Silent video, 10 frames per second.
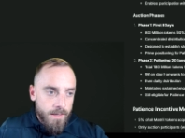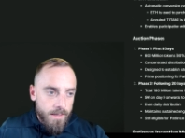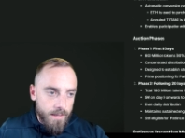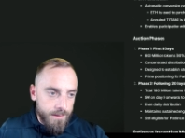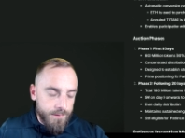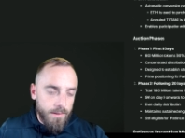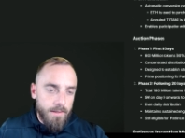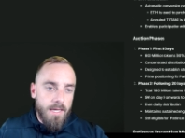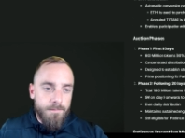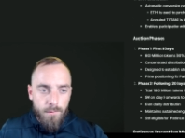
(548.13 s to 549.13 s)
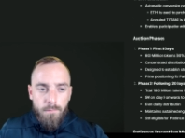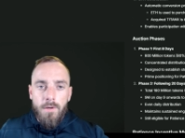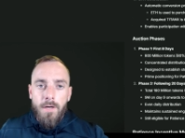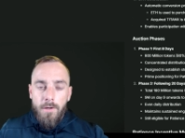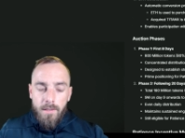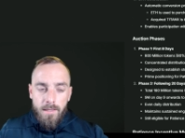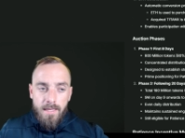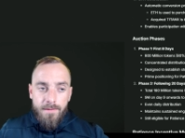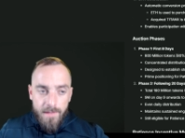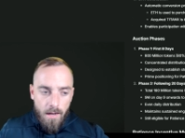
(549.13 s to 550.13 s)
is if you were
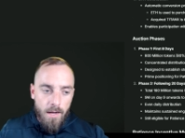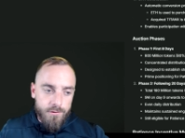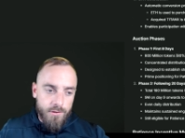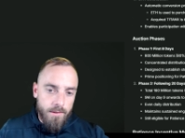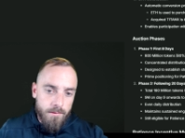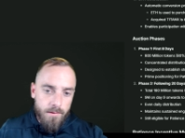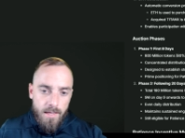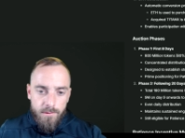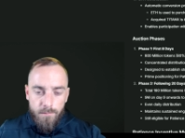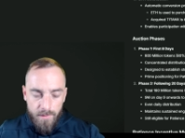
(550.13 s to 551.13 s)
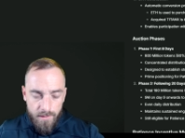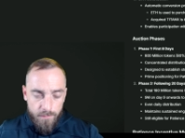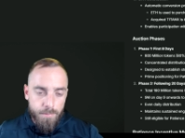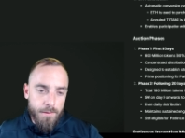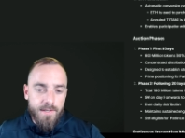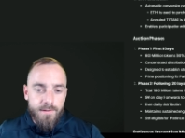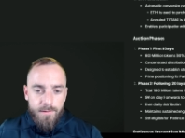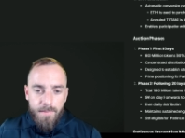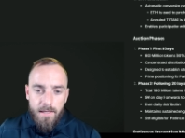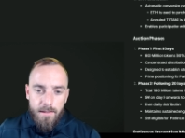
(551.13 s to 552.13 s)
in the auction and you
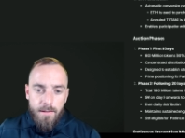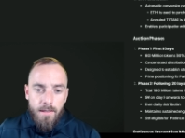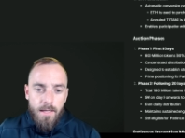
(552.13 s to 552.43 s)
participated,